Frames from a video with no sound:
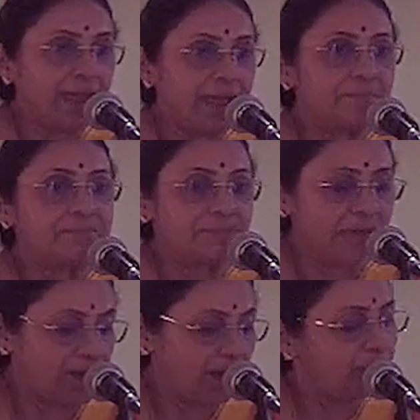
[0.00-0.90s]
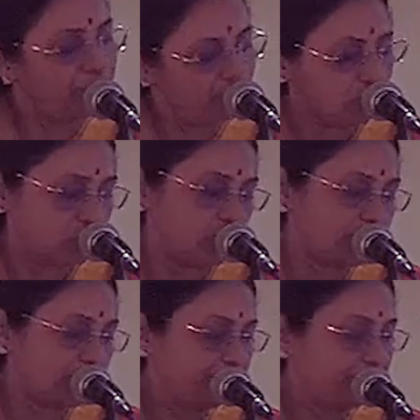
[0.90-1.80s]
camps and
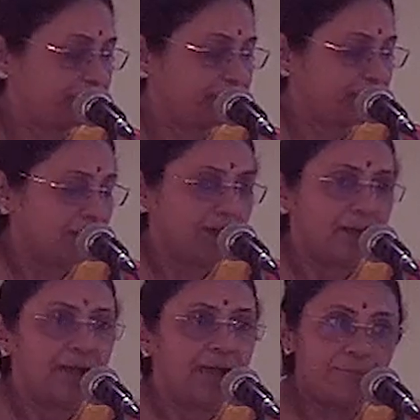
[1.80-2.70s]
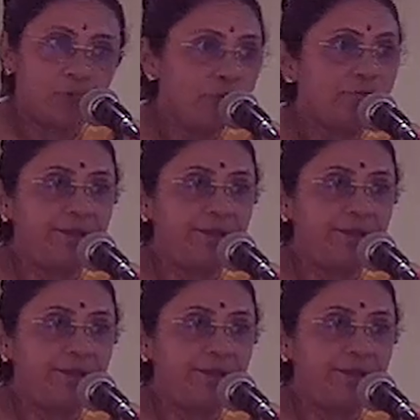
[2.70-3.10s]
forts. I am not